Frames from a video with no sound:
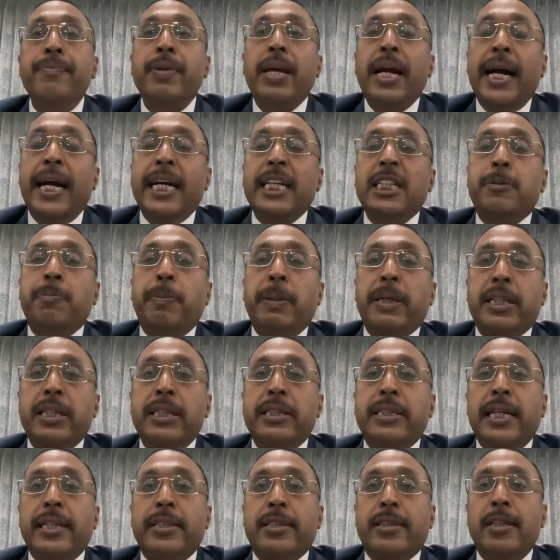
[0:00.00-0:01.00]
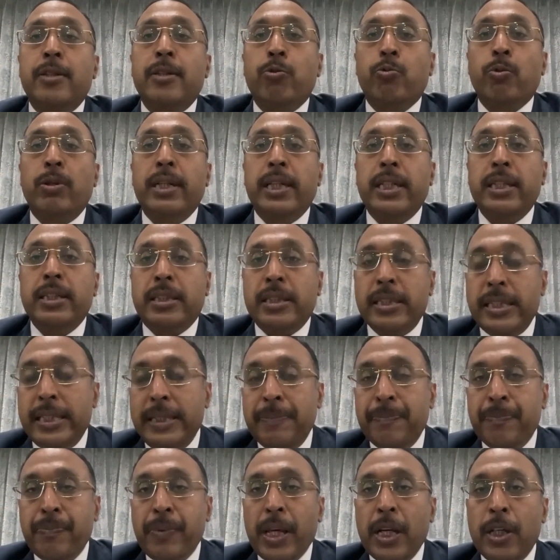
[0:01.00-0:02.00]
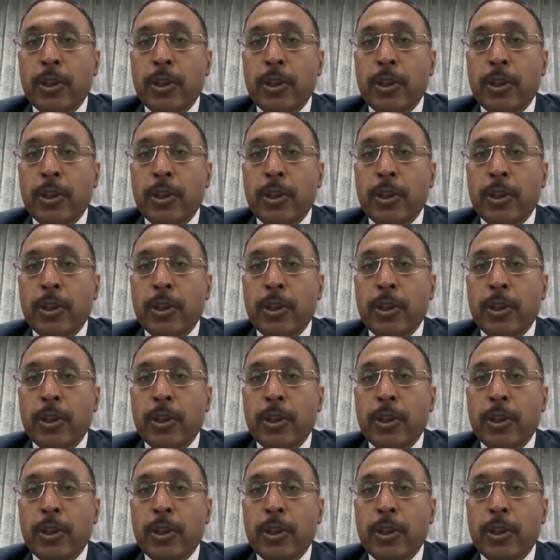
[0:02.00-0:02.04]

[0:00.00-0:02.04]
as per the section 23.